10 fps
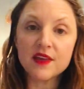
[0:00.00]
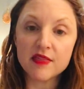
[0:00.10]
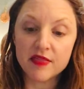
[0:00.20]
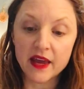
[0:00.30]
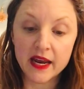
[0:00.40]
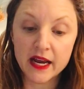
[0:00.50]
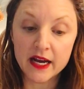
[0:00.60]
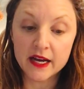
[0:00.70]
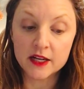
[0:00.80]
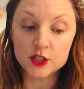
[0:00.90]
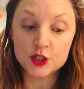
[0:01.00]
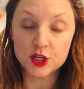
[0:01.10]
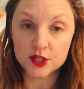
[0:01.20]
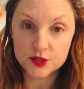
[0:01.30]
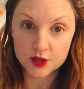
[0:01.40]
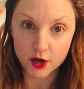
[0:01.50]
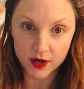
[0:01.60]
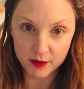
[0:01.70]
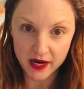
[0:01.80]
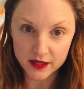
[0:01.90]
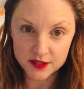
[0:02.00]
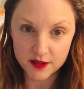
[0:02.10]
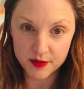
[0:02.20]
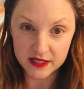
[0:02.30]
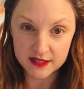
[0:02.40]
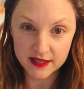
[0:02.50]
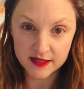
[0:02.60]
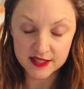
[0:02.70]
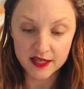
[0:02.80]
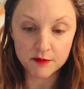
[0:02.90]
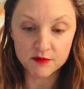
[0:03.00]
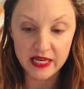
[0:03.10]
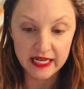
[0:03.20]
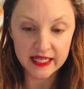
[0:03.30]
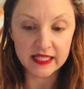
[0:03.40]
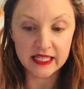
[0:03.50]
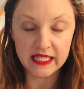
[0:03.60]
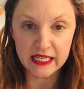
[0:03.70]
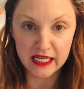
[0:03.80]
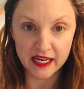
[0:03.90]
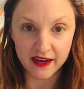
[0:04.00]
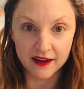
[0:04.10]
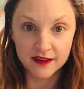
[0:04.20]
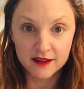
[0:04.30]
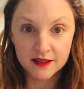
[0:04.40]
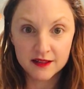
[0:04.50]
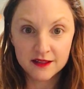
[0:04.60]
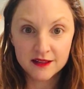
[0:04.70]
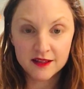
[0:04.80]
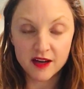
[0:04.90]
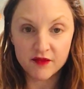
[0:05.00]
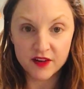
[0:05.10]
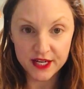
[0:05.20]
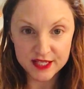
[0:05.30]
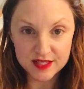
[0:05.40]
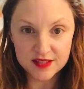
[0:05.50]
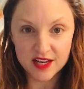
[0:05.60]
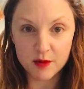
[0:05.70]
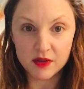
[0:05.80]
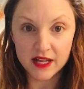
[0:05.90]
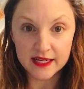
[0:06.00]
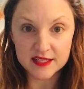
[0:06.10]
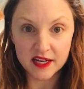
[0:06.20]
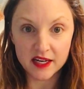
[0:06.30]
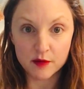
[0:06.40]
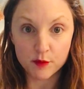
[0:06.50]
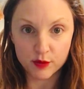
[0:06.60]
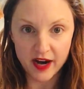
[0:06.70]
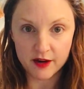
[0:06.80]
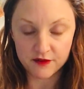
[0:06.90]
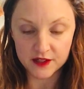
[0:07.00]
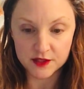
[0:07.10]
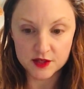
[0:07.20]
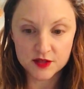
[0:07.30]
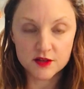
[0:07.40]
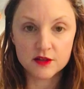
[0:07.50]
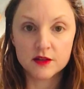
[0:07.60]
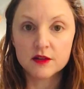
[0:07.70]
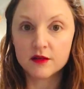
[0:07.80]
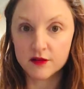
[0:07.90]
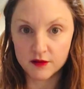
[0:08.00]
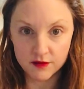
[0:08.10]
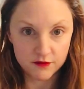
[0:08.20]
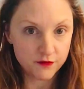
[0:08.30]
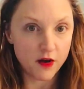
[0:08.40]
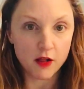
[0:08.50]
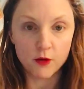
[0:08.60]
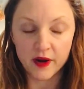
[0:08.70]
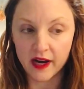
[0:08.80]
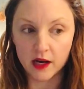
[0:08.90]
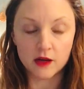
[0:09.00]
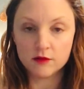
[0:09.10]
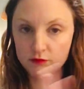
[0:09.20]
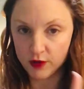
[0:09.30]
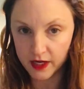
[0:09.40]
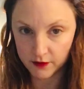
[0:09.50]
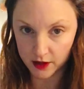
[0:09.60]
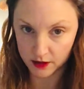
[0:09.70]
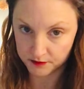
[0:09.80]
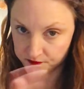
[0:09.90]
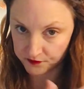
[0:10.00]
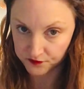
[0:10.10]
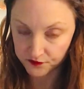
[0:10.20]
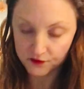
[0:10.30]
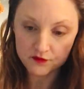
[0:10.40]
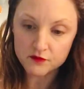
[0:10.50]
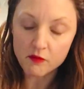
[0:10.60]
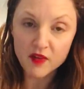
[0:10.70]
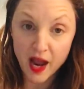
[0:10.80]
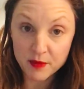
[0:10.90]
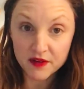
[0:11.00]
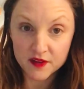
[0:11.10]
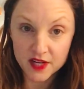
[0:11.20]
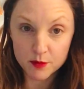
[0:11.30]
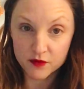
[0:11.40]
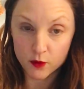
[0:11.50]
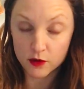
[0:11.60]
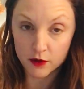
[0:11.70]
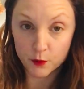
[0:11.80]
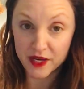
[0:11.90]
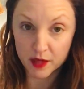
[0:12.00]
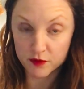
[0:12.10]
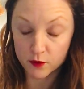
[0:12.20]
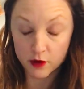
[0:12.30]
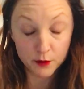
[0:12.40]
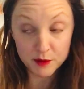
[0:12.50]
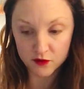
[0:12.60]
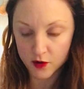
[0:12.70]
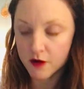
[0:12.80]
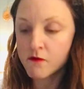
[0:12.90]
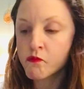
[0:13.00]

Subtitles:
than just going back to the basics and immediately eating a very stabilizing breakfast following whatever happened the day before or the weekend before or the week before.